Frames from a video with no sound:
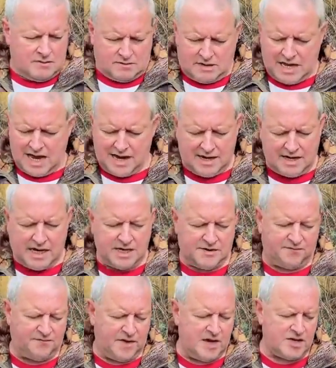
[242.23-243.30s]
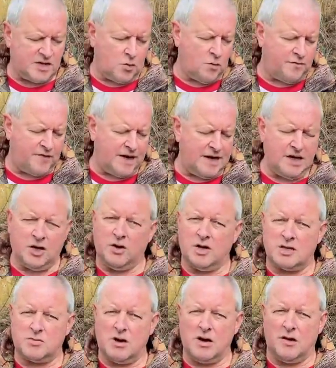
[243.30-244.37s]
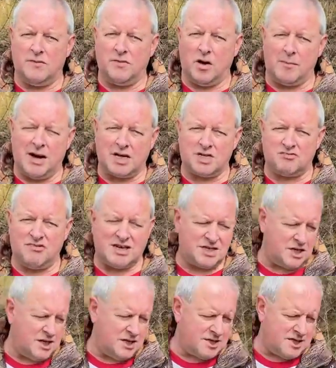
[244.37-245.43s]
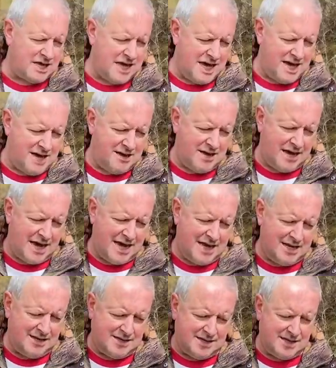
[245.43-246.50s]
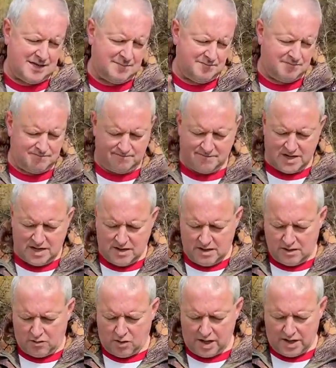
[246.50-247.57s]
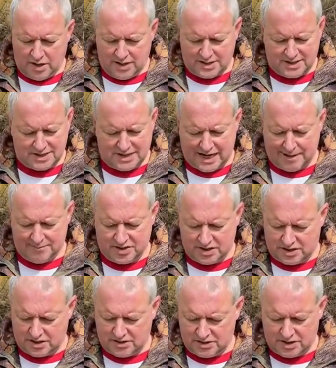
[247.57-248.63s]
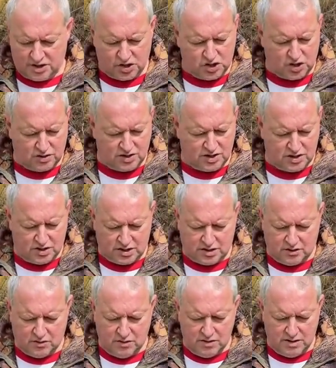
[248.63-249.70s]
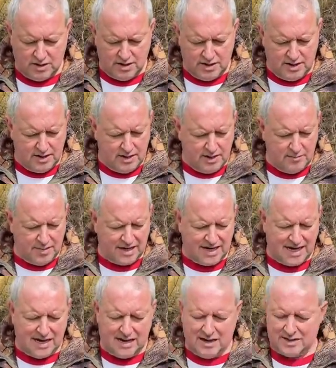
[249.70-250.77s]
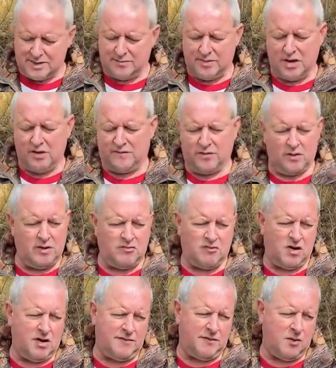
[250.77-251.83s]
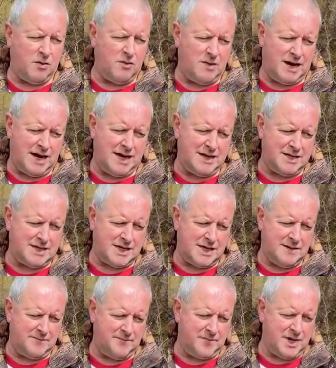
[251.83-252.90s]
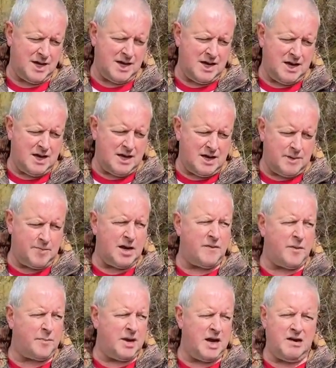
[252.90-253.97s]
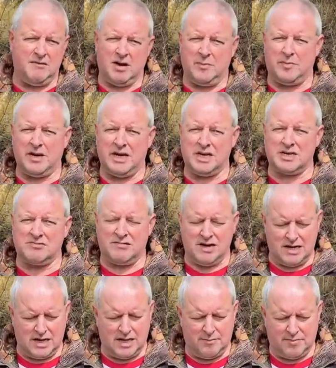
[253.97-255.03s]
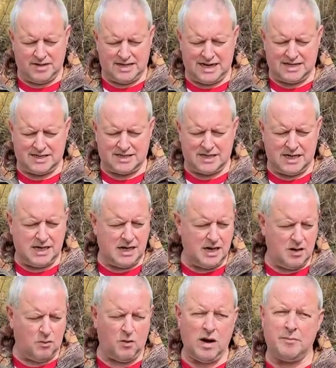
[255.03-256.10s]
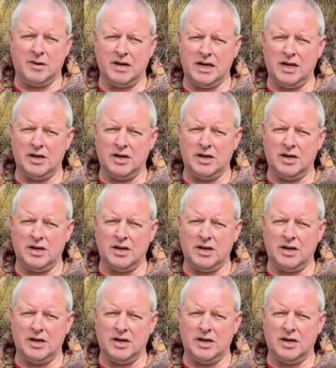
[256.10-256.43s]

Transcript: Yeah, it's it's all feeling good as well. Not much resonance there, and um, quite a nice snap to the to the shot cycle. But yeah, it's a beautiful little rifle, and um, bit of a period piece really, but that's the Webley